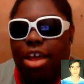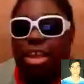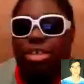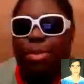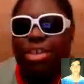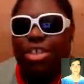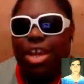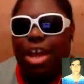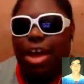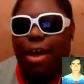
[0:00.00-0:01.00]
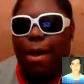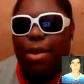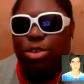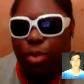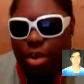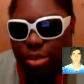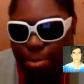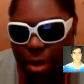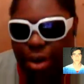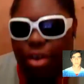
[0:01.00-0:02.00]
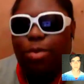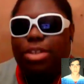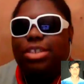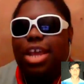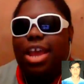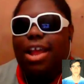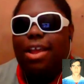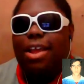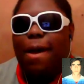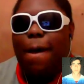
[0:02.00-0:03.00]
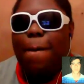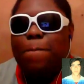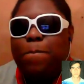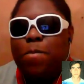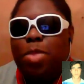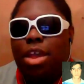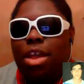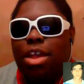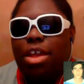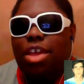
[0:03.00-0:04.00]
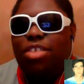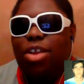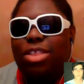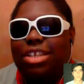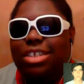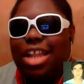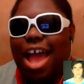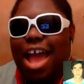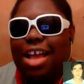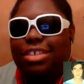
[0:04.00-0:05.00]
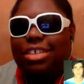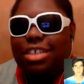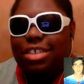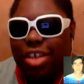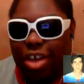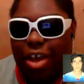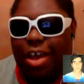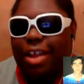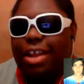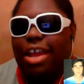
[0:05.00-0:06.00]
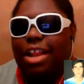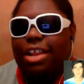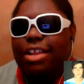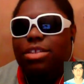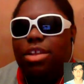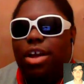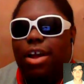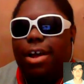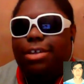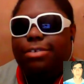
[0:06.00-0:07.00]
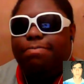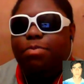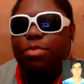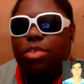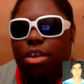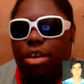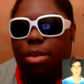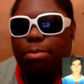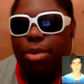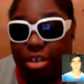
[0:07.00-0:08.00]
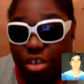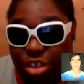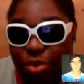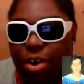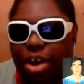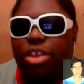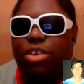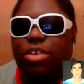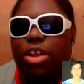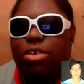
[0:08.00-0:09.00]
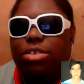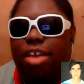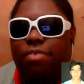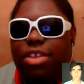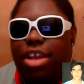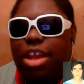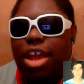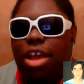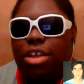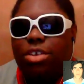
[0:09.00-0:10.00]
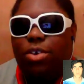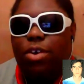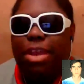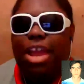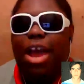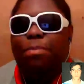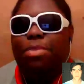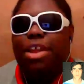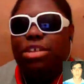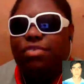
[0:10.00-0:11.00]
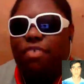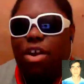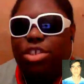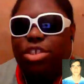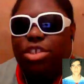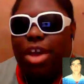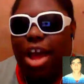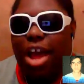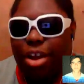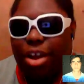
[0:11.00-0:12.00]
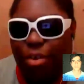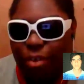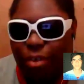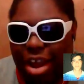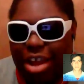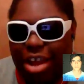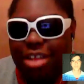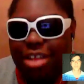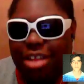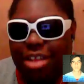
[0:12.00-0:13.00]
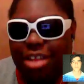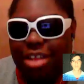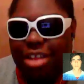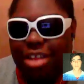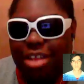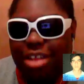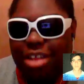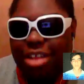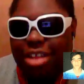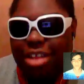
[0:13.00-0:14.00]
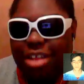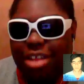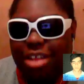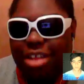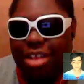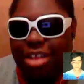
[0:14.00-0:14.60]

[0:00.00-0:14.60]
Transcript: especially Doris Burke, when saying, even though this class is good and Brianna Stewart, definitely going to be up there as far as UConn great. I would still have